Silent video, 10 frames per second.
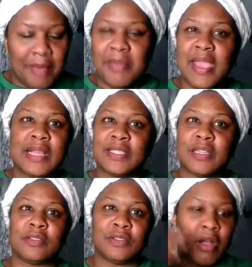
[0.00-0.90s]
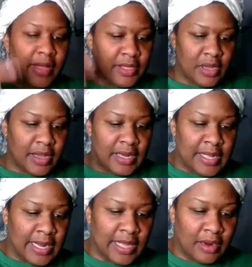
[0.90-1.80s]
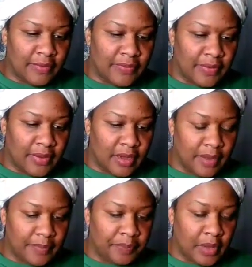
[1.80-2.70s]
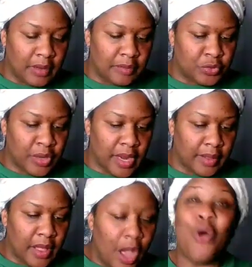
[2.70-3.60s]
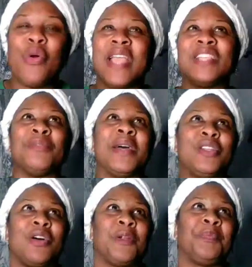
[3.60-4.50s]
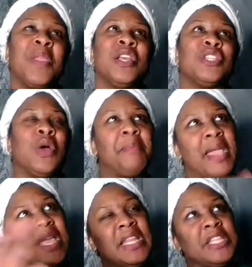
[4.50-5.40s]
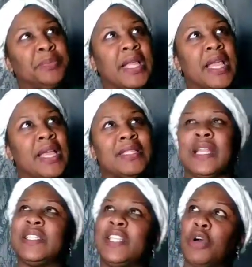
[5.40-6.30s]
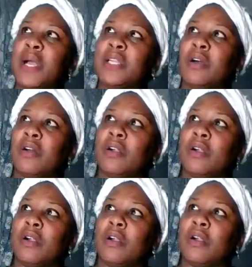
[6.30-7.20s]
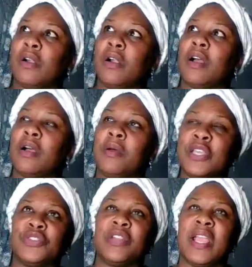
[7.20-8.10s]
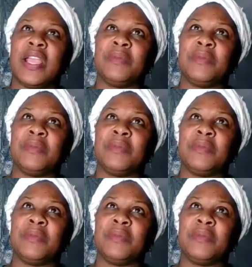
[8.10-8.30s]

man, I start talking and then I get off track. Oh, okay, so my daughter. So I'm making these plans, and I tell my daughter yesterday, and I'm